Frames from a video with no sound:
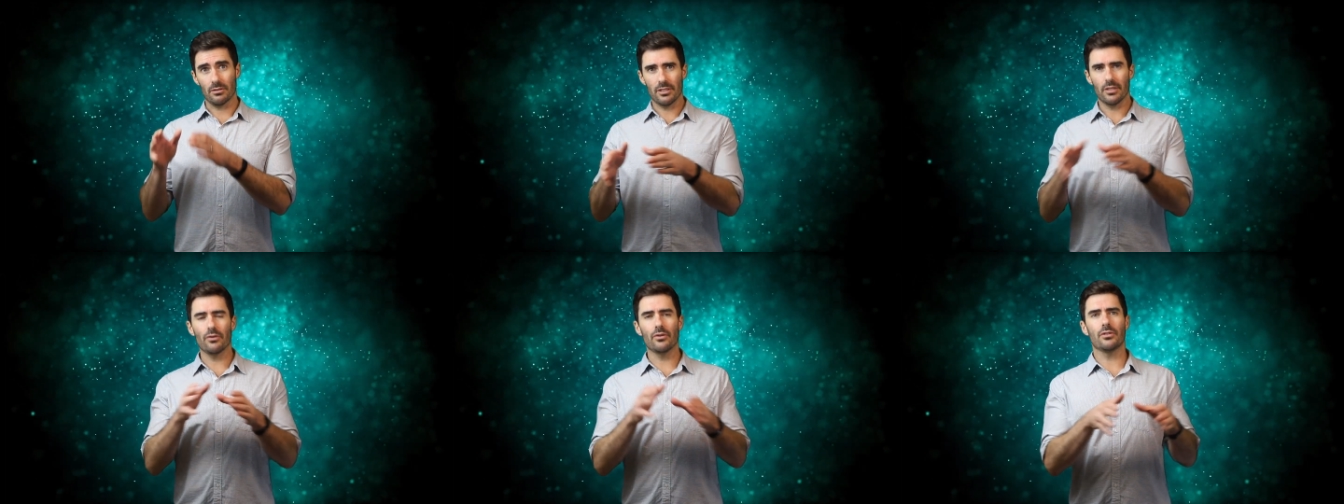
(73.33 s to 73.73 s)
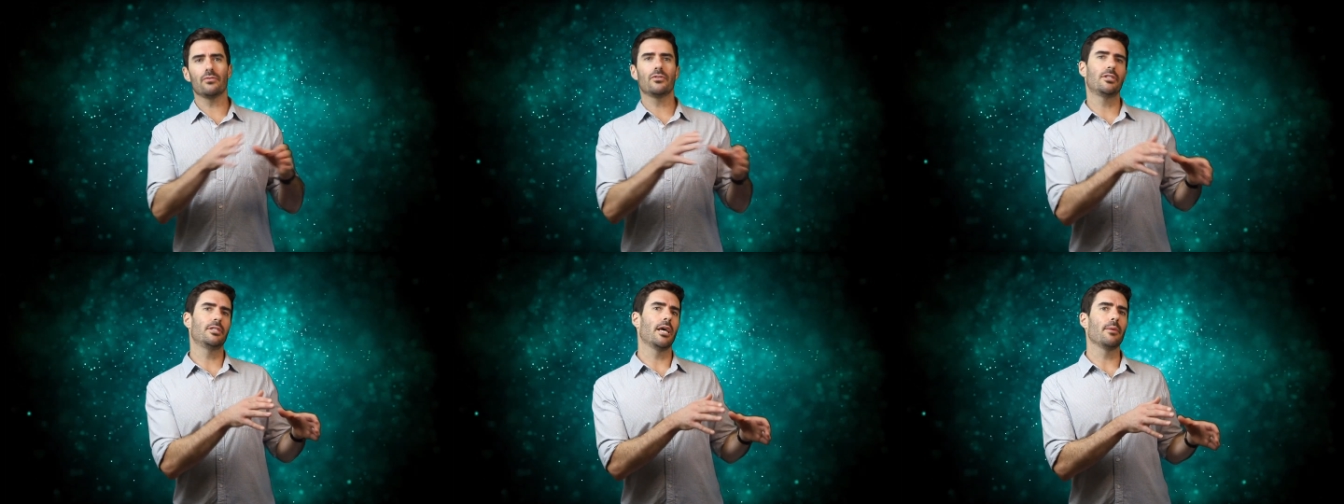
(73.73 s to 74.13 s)
series
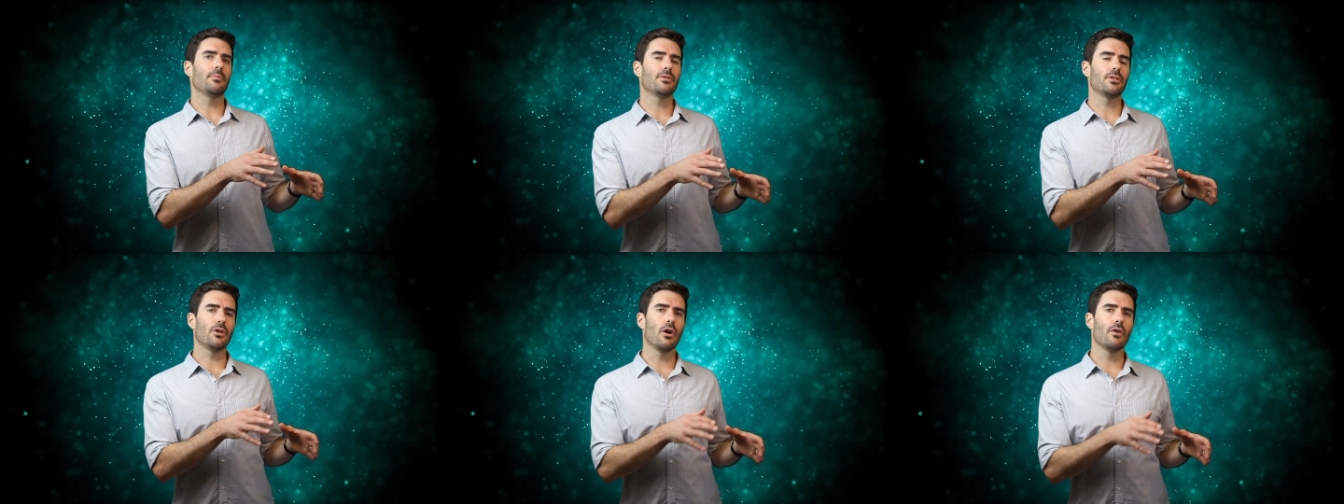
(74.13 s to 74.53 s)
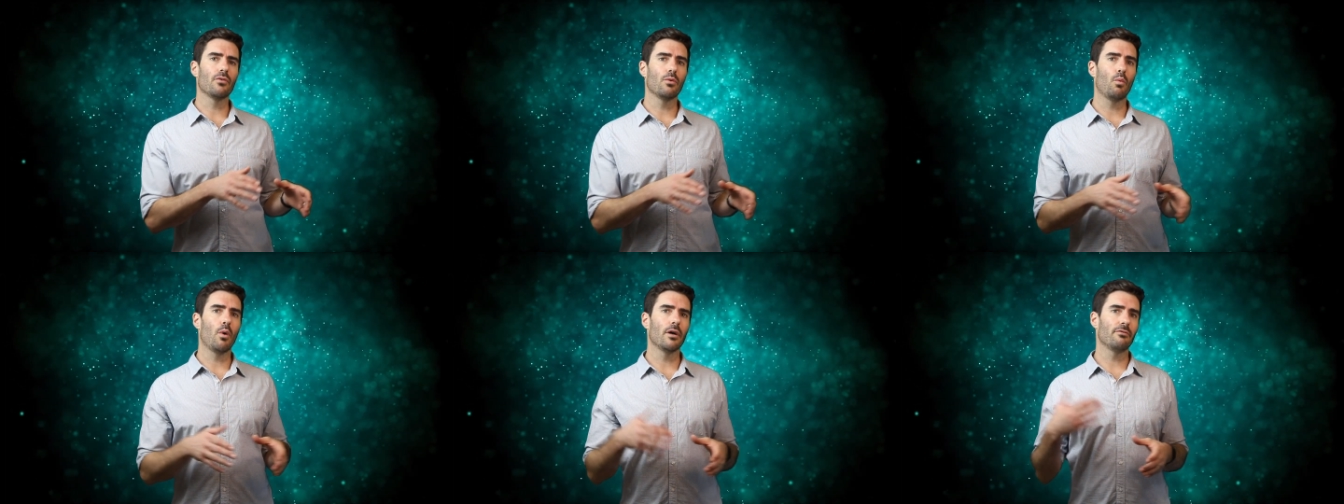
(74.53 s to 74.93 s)
of steps to go
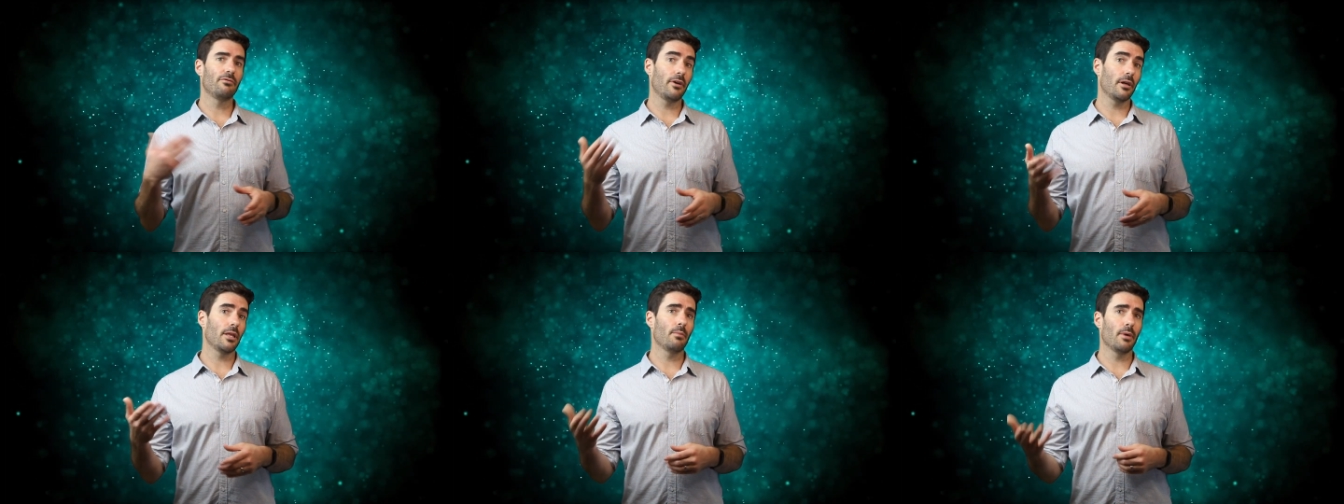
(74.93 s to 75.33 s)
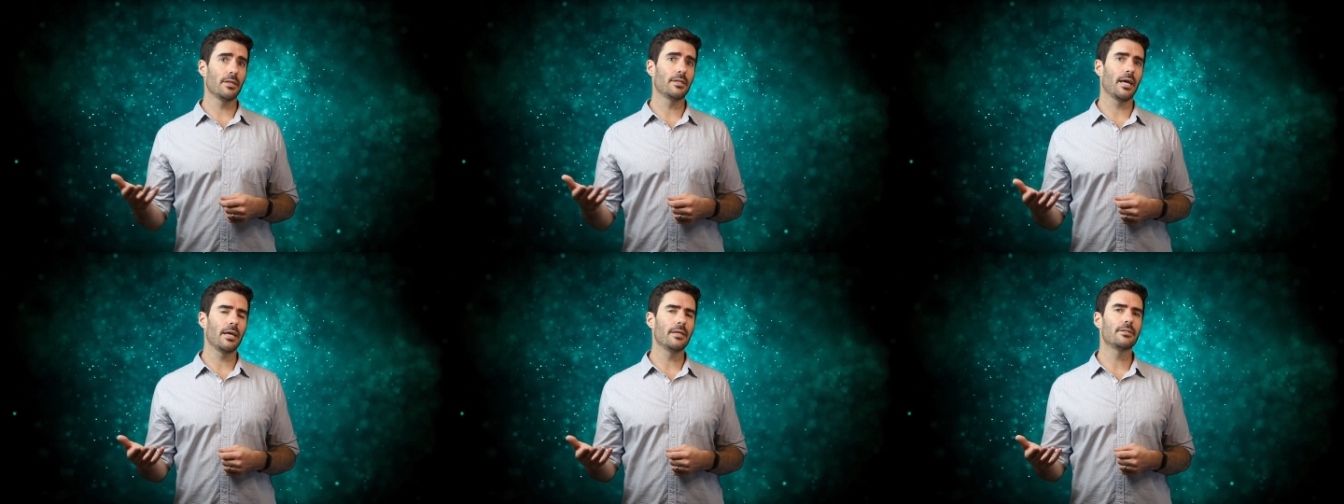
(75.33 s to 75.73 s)
from one fairly
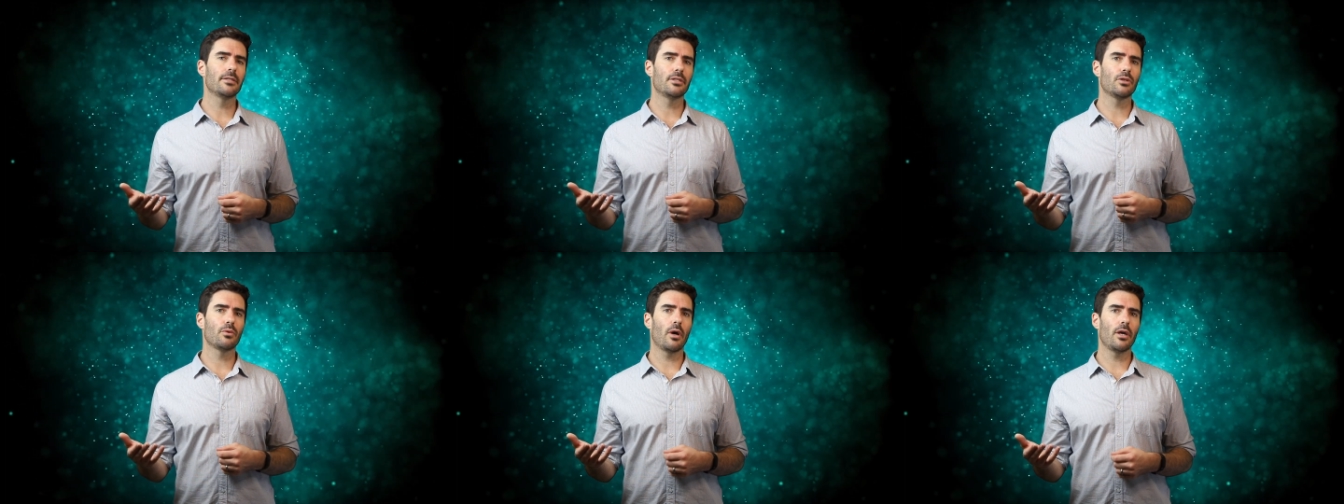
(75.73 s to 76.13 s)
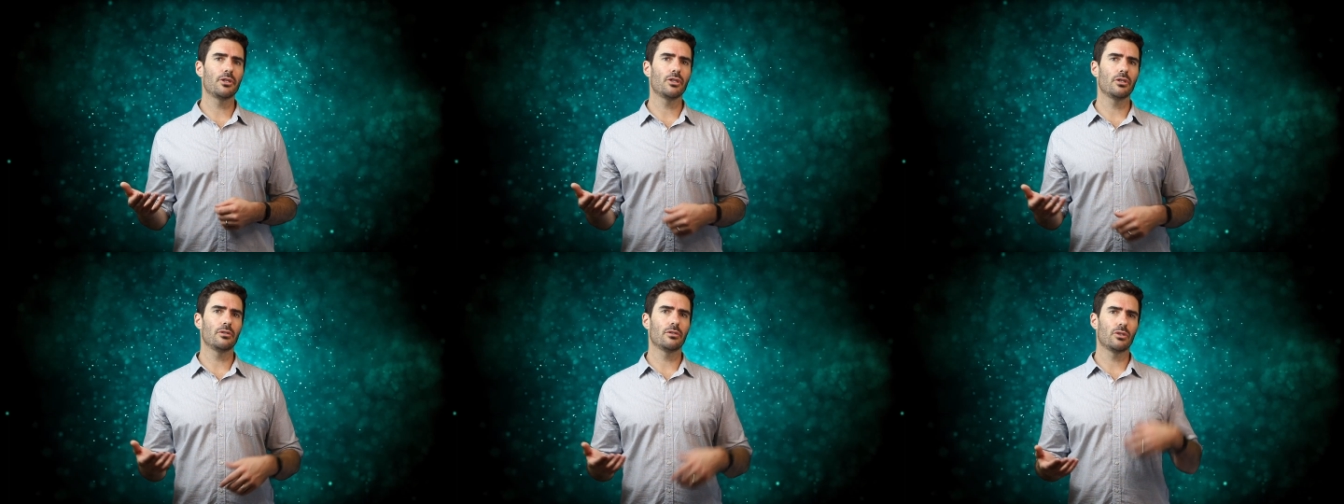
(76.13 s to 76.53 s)
mundane
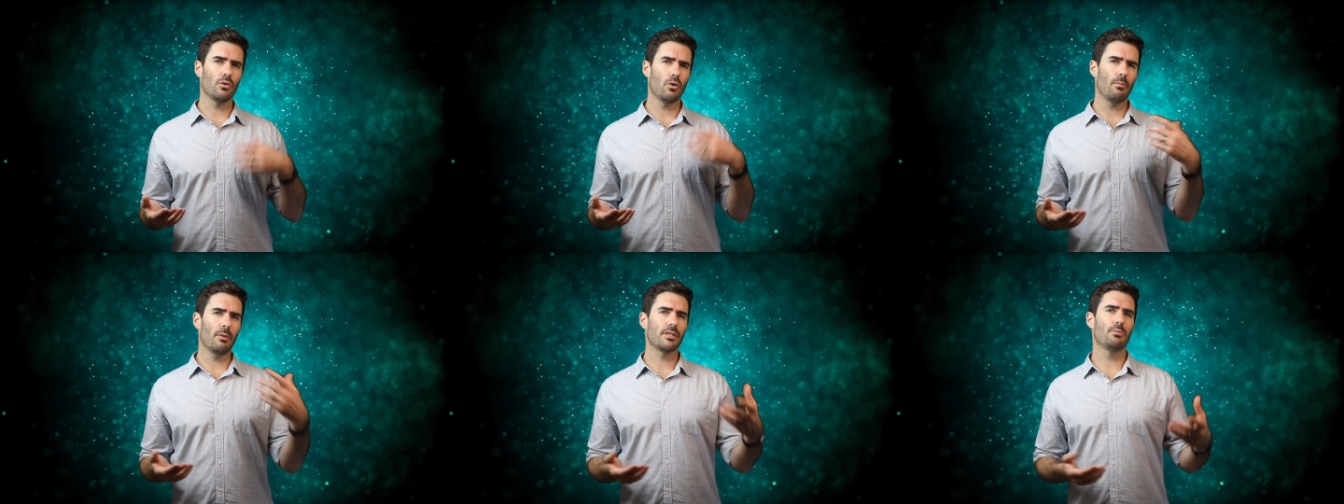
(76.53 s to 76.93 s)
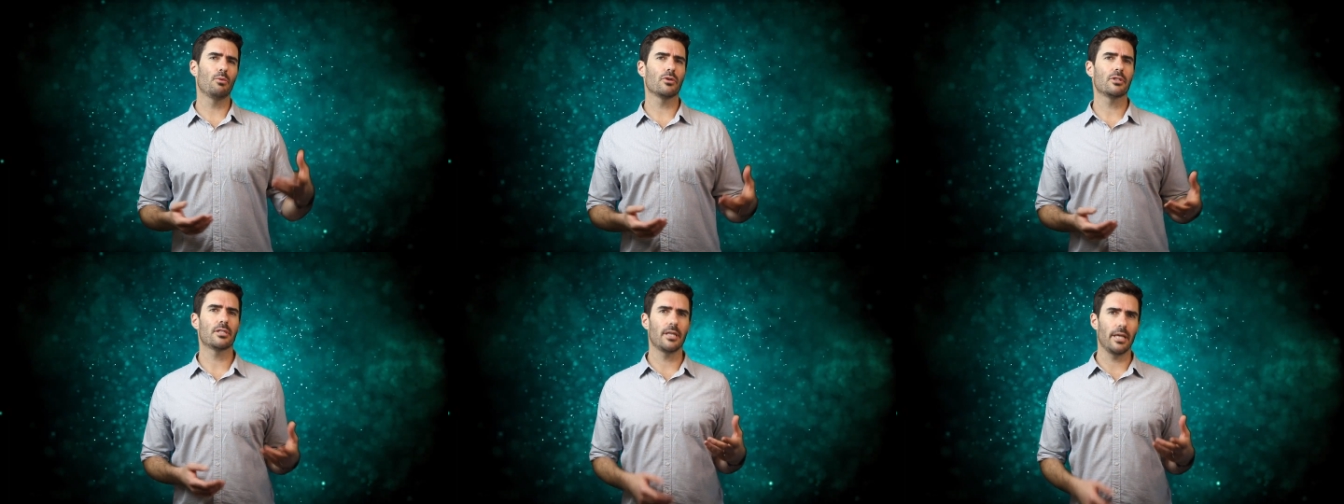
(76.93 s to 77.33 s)
situation to a much
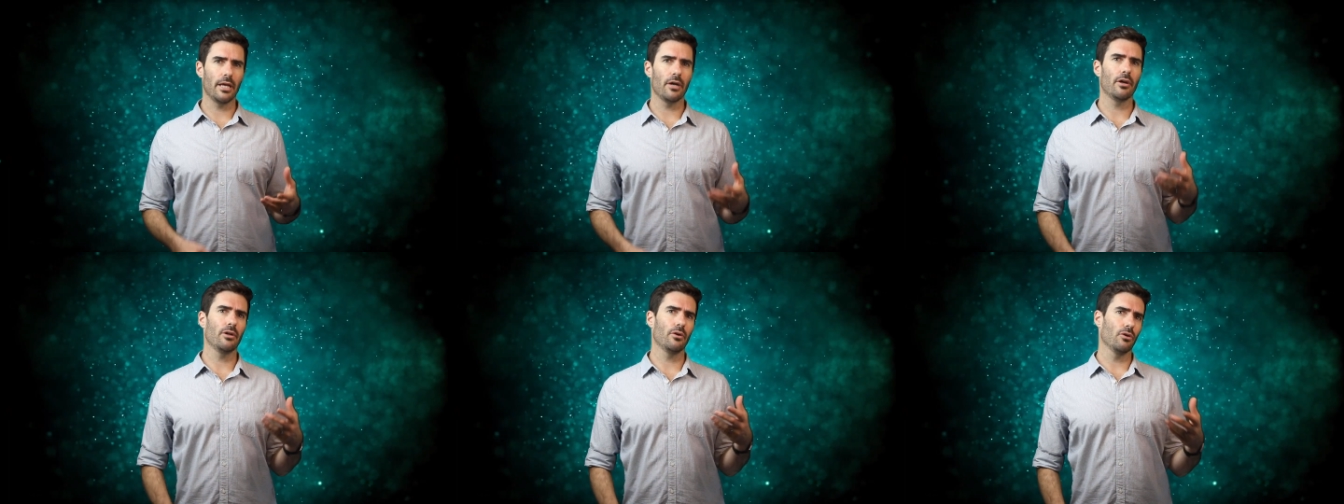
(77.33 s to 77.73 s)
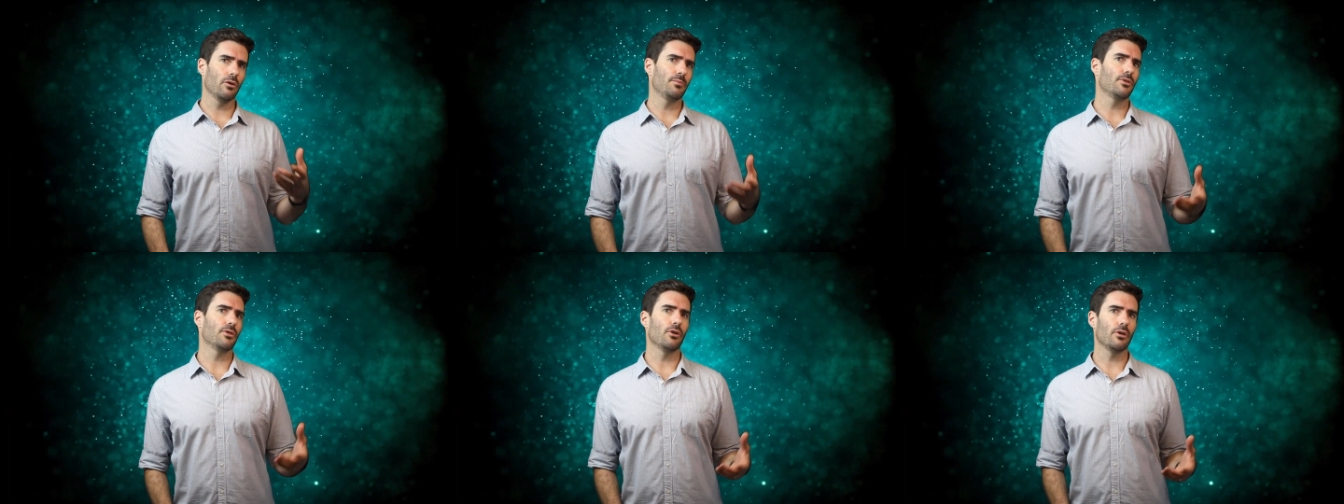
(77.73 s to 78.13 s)
more scary or
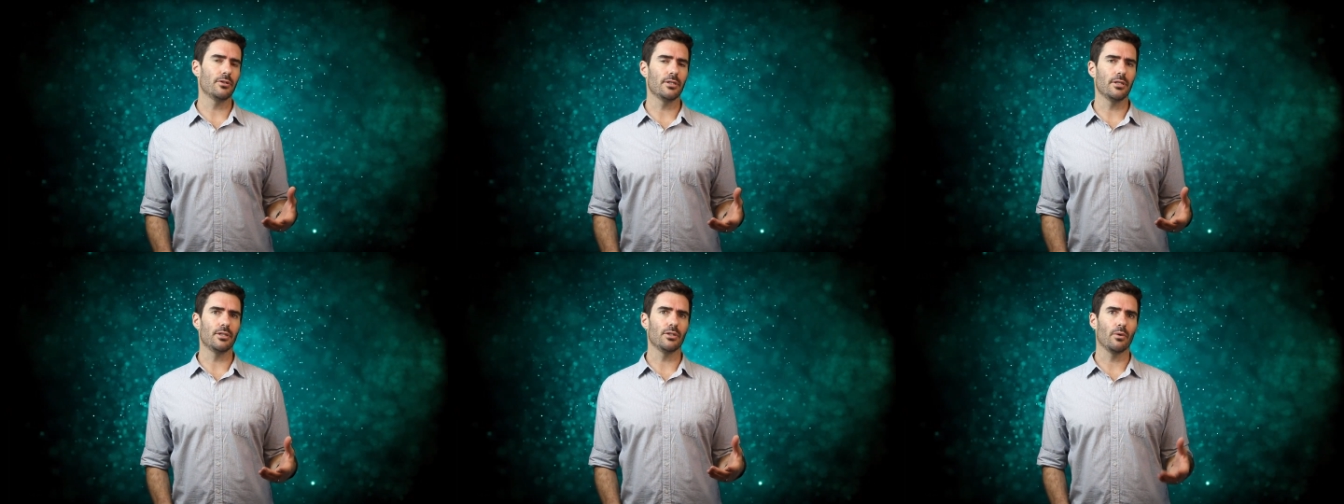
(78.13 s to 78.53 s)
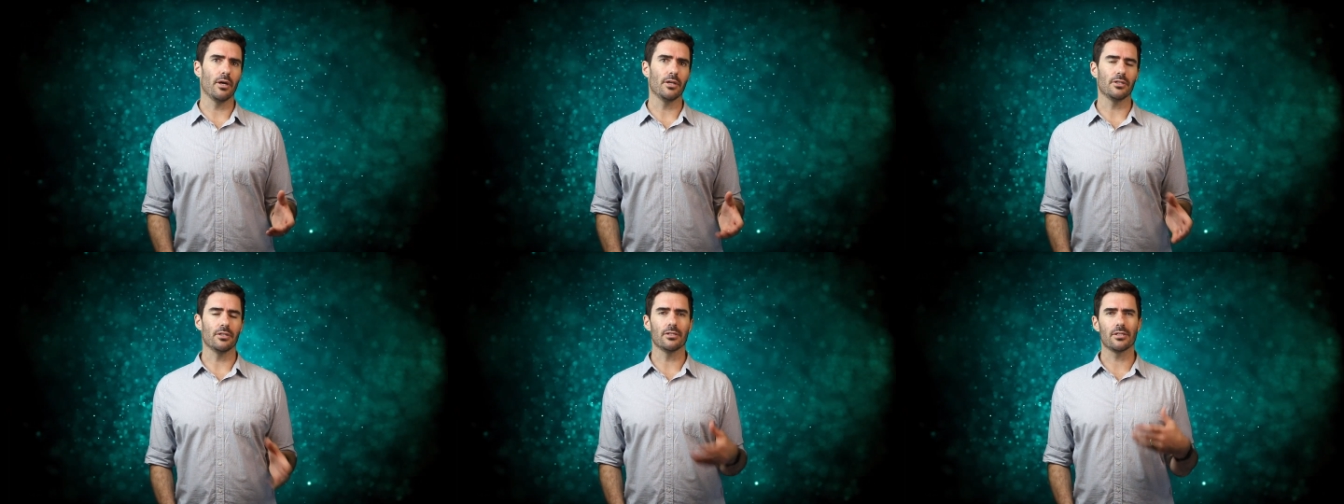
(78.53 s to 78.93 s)
absurd
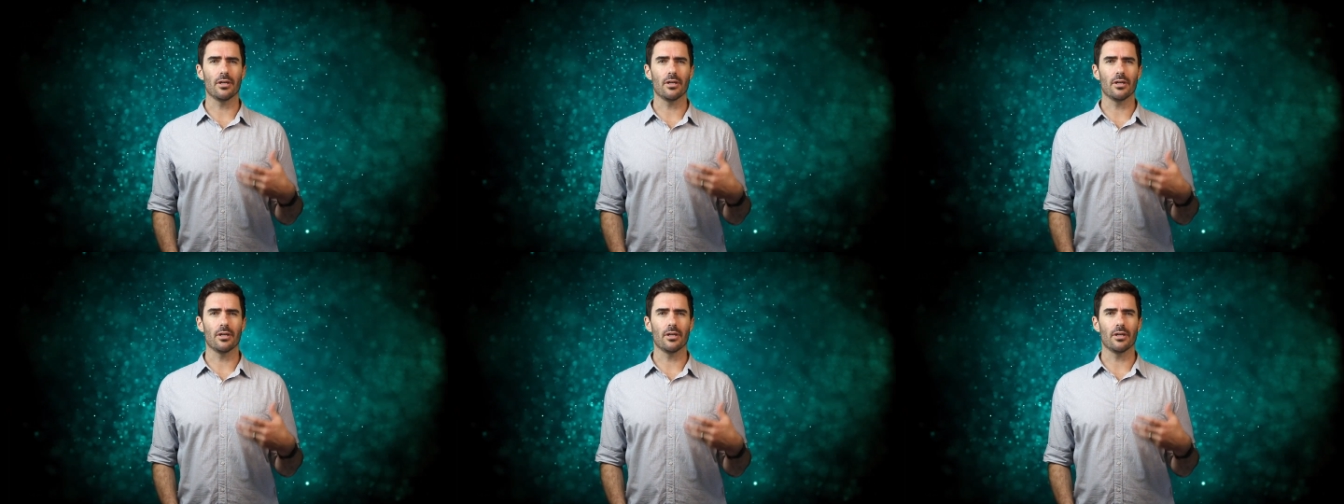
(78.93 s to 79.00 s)
situation.